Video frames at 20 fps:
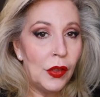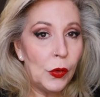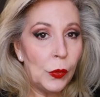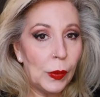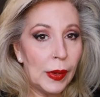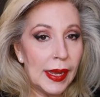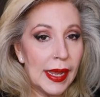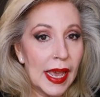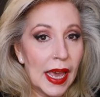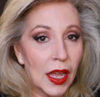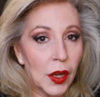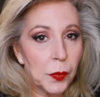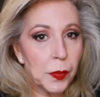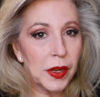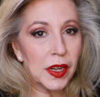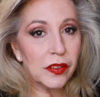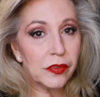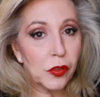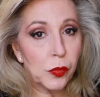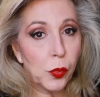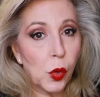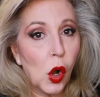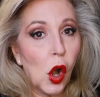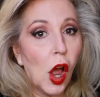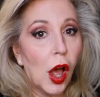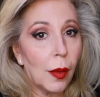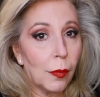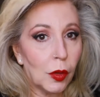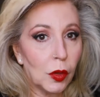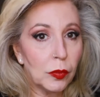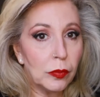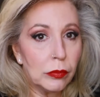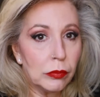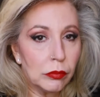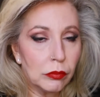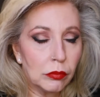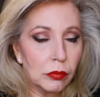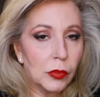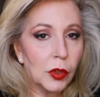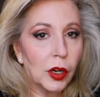we had a bit of a problem
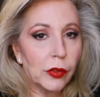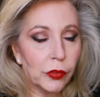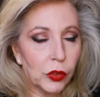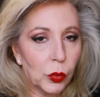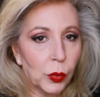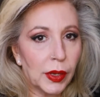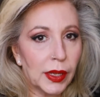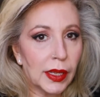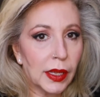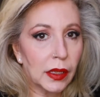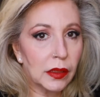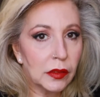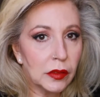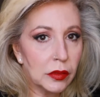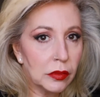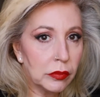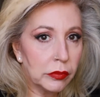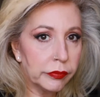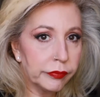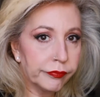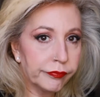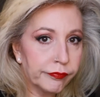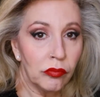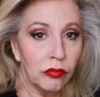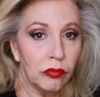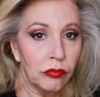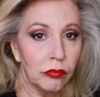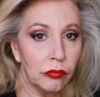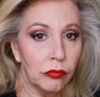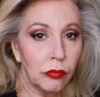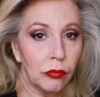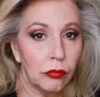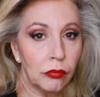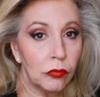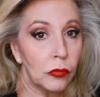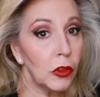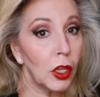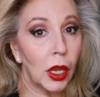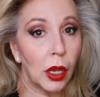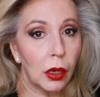over the weekend.
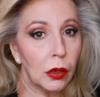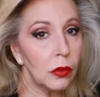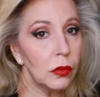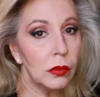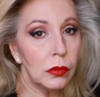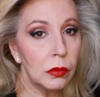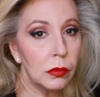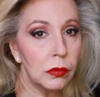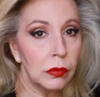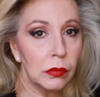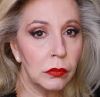No,